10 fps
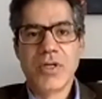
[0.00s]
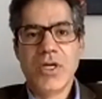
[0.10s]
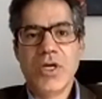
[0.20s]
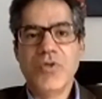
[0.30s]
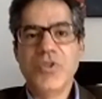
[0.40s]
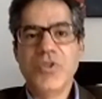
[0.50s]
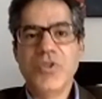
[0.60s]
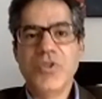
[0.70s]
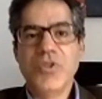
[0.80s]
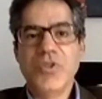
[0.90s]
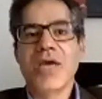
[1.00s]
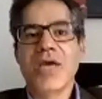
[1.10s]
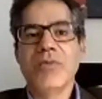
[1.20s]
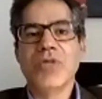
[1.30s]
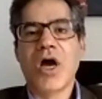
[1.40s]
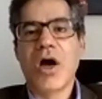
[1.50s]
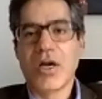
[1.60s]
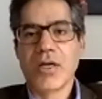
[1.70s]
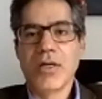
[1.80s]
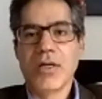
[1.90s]
which became the heart
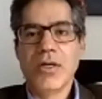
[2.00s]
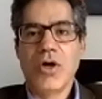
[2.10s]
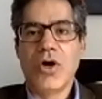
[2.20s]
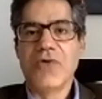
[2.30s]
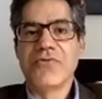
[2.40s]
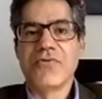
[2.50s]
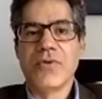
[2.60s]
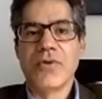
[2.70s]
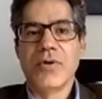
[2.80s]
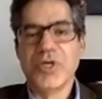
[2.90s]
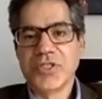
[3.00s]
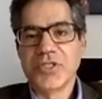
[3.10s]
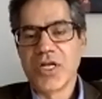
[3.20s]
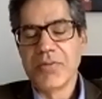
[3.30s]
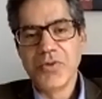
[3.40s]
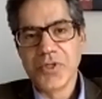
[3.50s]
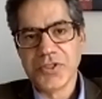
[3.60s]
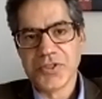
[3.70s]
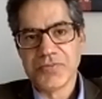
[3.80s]
of personal computers.